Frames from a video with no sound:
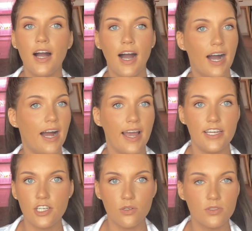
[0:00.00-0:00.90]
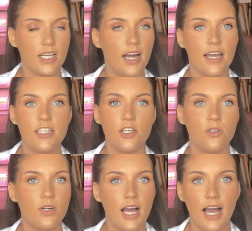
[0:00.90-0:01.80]
I
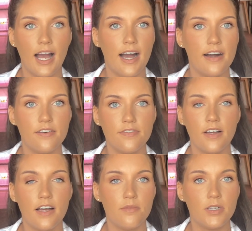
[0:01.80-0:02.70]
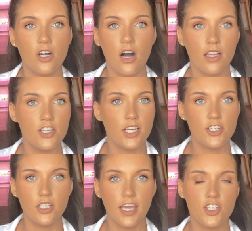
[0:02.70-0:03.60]
don't have a college
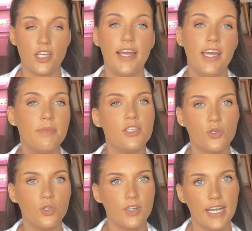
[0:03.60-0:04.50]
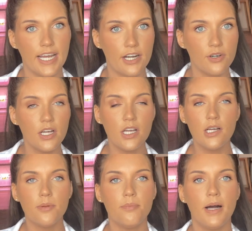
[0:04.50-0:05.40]
education. I am in school right now,
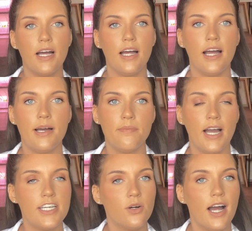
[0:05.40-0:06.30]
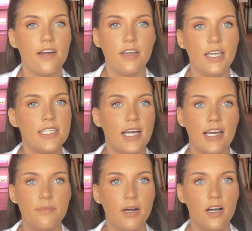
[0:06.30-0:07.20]
but I don't have any
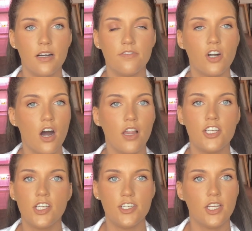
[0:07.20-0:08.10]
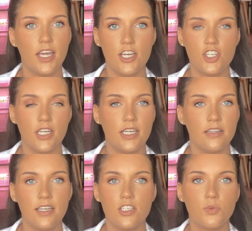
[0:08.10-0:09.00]
type of college education
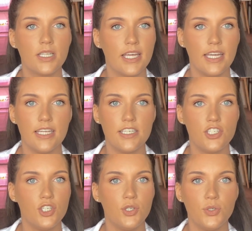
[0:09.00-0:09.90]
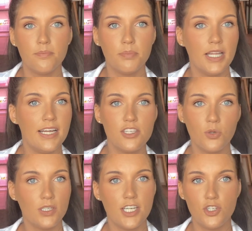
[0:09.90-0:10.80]
that is related to plants
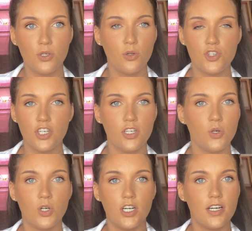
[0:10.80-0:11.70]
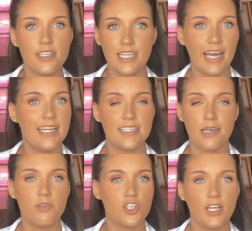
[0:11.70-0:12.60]
or tissue culture or science,
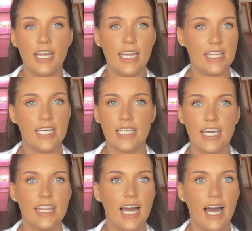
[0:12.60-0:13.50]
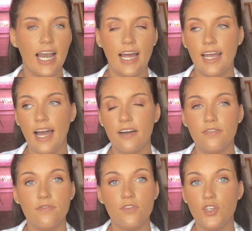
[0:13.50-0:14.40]
chemistry, anything like that. I have
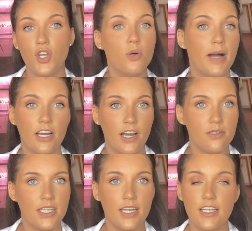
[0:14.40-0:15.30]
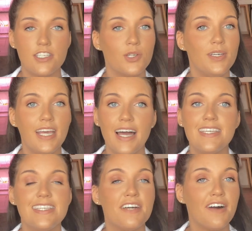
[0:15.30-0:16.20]
no background in it. So
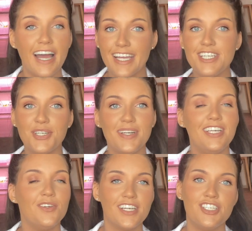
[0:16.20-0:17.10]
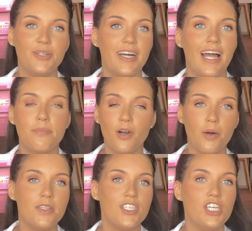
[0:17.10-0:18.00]
yes, if I can do it, you can do it. I
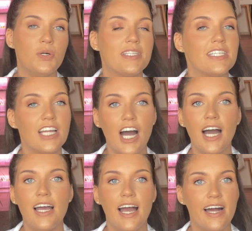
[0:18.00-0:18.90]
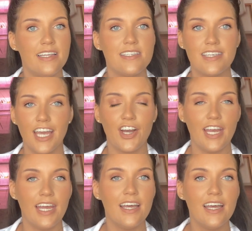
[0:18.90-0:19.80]
promise you, it's not as
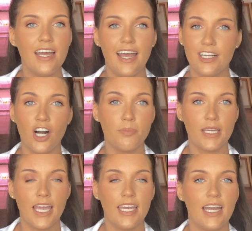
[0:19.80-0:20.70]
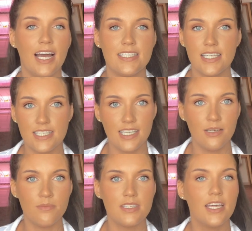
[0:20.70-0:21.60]
scary and complicated as it
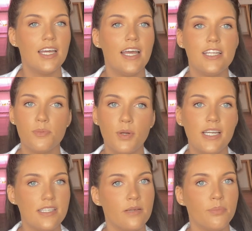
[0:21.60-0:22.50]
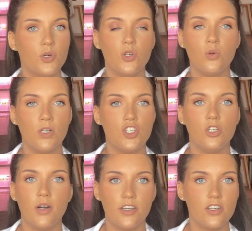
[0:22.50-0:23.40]
seems. It's pretty simple once you
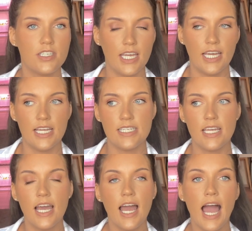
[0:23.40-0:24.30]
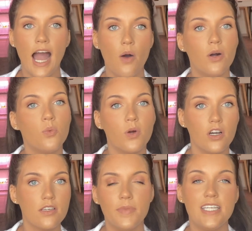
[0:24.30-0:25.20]
understand how it
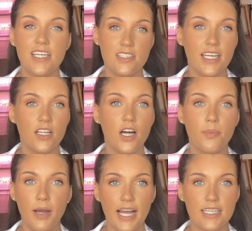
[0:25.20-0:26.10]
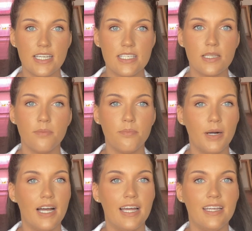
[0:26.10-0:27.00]
works. It does take a lot of practice,
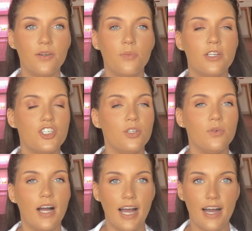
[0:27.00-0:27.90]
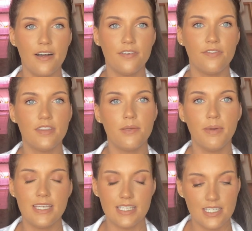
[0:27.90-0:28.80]
but once you have the
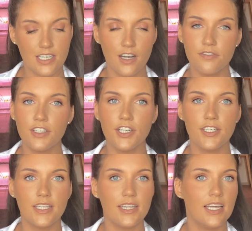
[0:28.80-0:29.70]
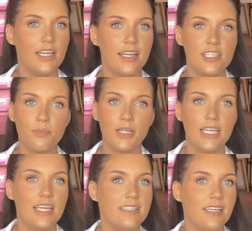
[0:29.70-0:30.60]
bases covered, then it's pretty
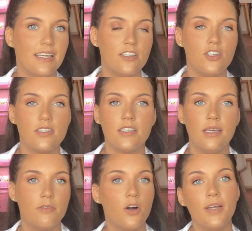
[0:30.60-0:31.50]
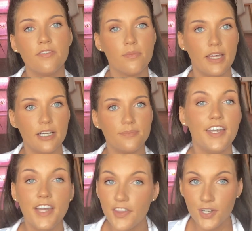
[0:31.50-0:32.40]
easy to just keep going from there.
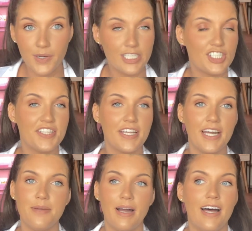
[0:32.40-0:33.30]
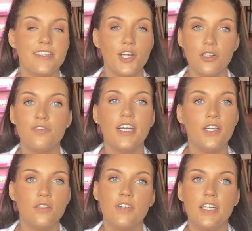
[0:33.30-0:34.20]
Another question that I am asked over and
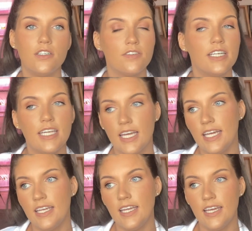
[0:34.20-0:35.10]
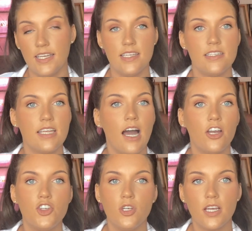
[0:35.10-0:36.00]
over and over again is, how
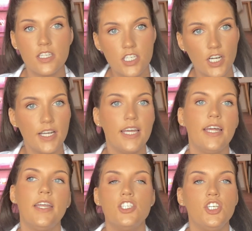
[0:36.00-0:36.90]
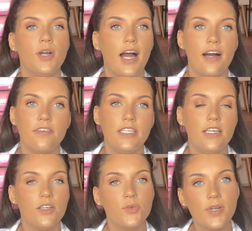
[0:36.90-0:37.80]
did you get started? Do you have
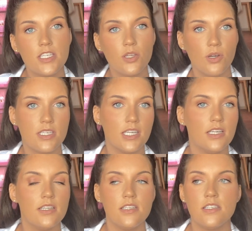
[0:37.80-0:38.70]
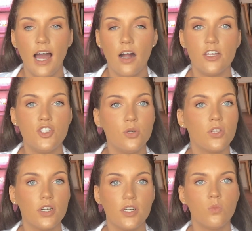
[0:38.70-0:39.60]
any resources? How did you learn?